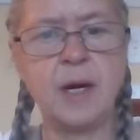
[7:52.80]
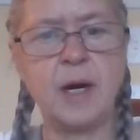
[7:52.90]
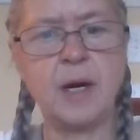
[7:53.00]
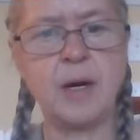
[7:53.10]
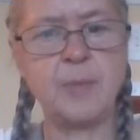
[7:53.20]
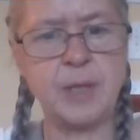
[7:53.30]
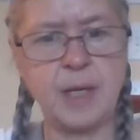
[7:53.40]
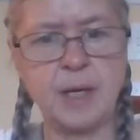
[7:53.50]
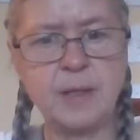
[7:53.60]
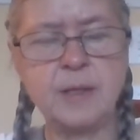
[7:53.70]

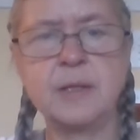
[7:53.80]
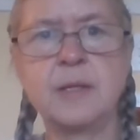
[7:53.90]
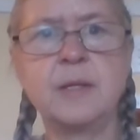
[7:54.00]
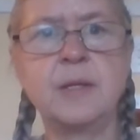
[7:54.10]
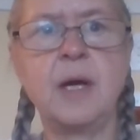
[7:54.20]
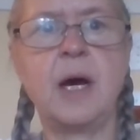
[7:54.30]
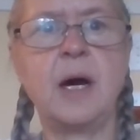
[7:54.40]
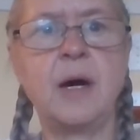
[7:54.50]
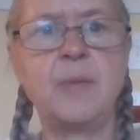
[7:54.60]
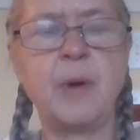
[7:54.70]
again,
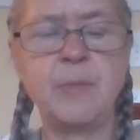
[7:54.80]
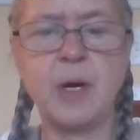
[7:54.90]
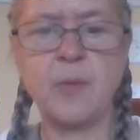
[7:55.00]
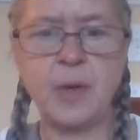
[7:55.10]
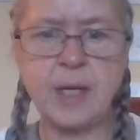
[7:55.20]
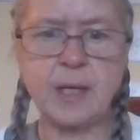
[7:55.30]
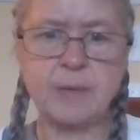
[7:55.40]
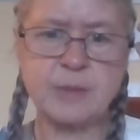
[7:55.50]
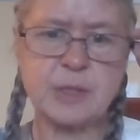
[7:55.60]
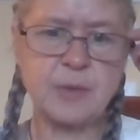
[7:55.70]
I'm not waking
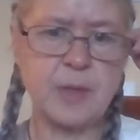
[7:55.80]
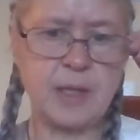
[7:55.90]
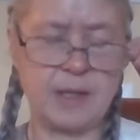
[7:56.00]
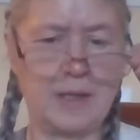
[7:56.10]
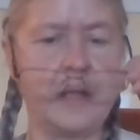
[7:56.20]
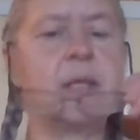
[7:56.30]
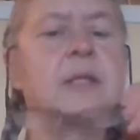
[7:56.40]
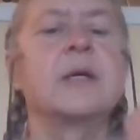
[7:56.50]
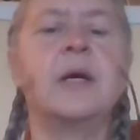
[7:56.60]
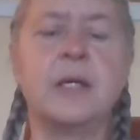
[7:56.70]
up snoring at
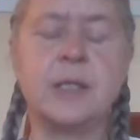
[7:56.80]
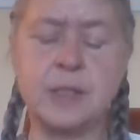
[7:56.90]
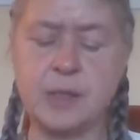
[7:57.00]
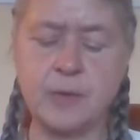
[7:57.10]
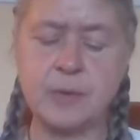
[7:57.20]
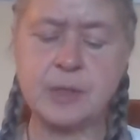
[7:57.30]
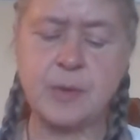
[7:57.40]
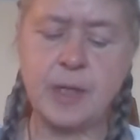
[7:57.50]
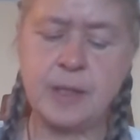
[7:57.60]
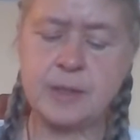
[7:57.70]
night. So it was
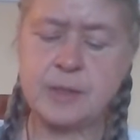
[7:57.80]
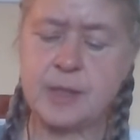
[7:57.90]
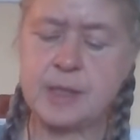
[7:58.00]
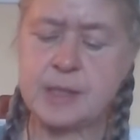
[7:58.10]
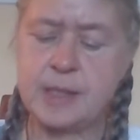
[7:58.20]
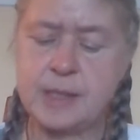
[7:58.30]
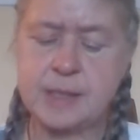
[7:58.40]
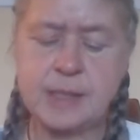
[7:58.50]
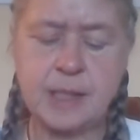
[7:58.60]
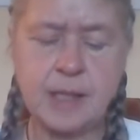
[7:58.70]
quite interesting to
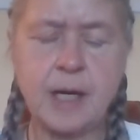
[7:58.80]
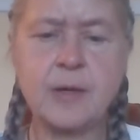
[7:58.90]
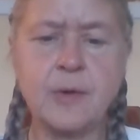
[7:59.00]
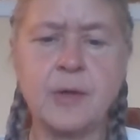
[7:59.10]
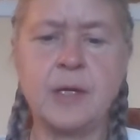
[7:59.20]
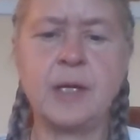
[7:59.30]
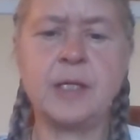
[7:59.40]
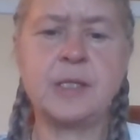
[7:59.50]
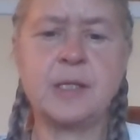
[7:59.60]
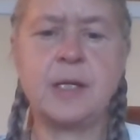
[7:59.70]
see that
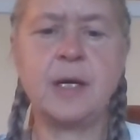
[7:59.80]
correlation